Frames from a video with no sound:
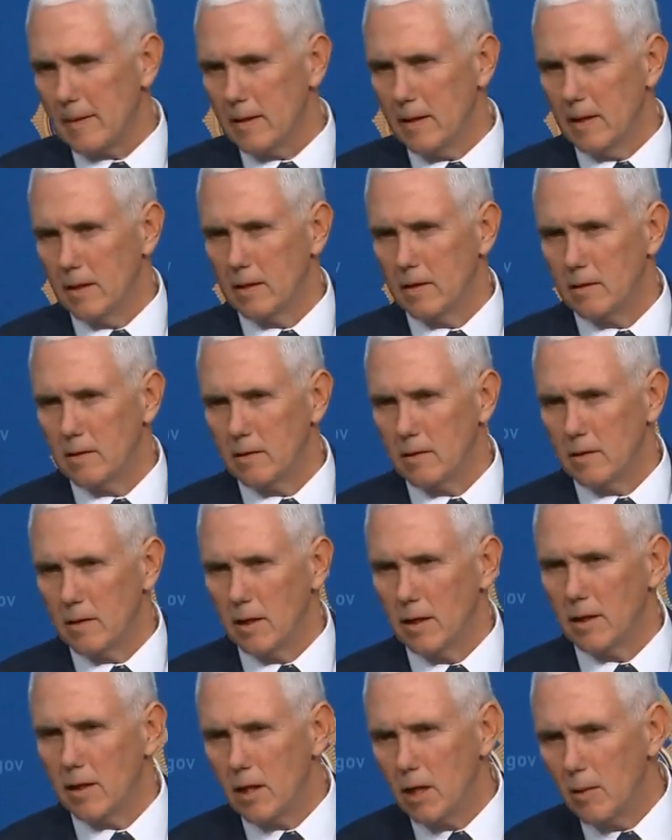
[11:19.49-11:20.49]
and
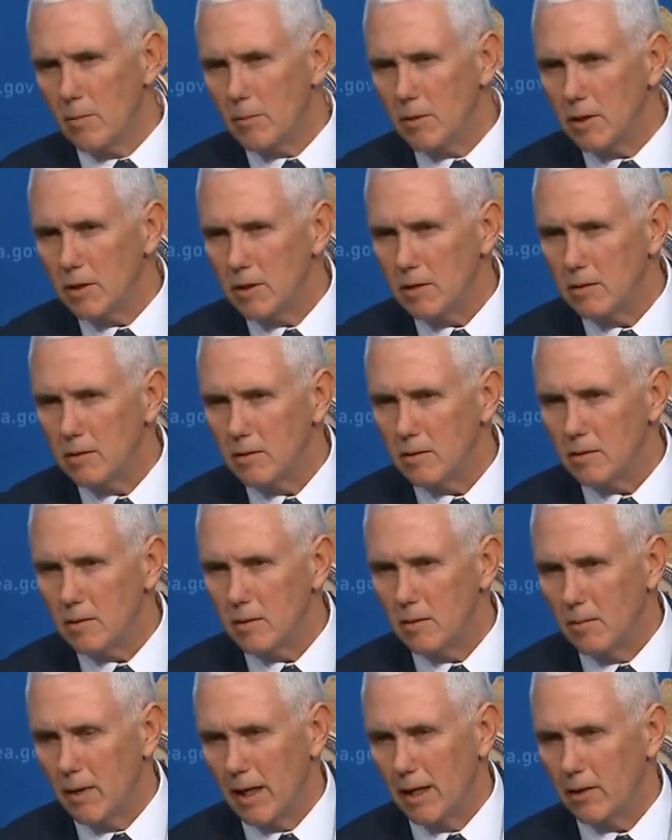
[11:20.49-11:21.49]
unaccompanied
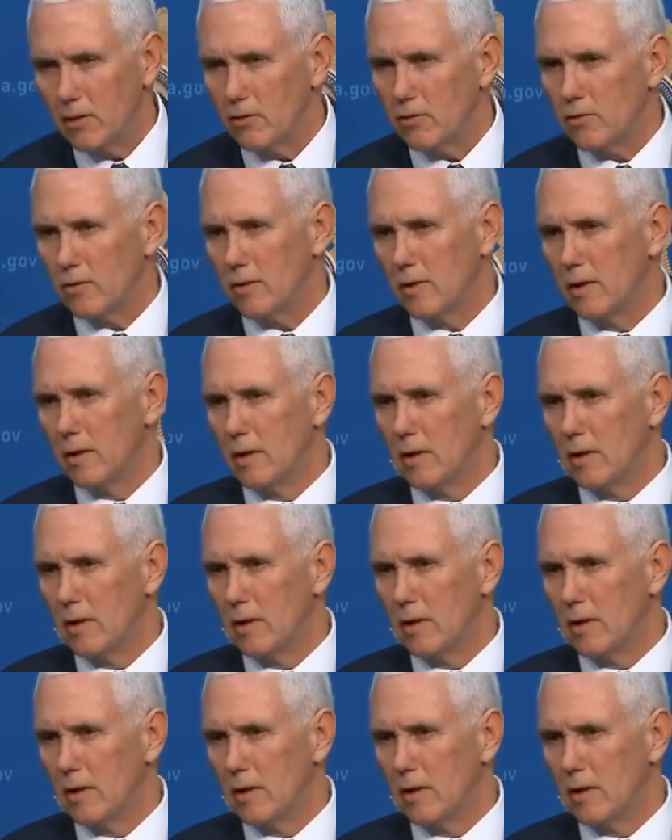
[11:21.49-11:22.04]
minors